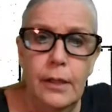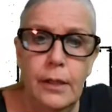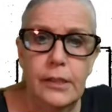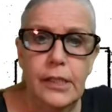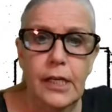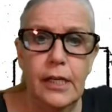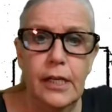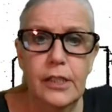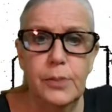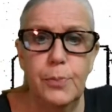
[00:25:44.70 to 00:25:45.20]

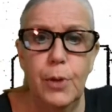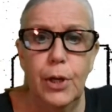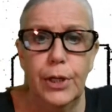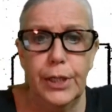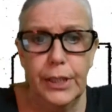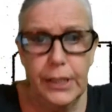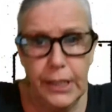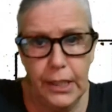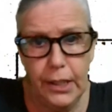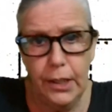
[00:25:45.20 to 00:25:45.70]
see his
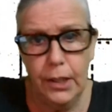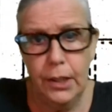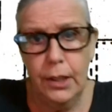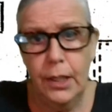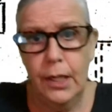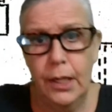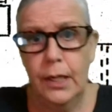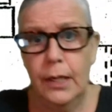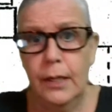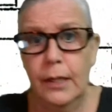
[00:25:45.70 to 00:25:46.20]
body's
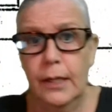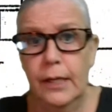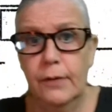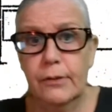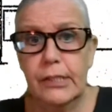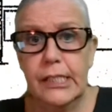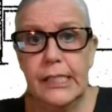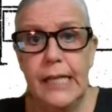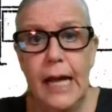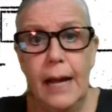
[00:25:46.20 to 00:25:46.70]
here. He
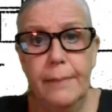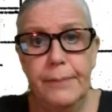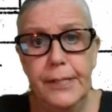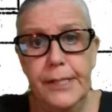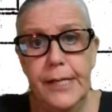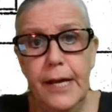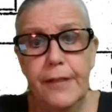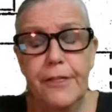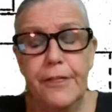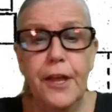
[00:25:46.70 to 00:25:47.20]
was stabbed
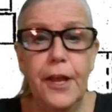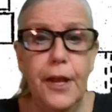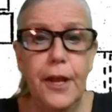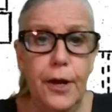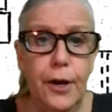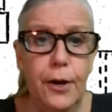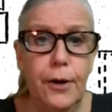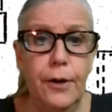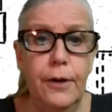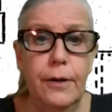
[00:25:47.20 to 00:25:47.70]
to death
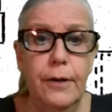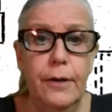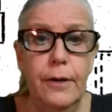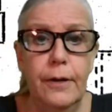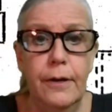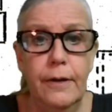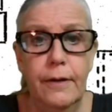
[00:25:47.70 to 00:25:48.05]
here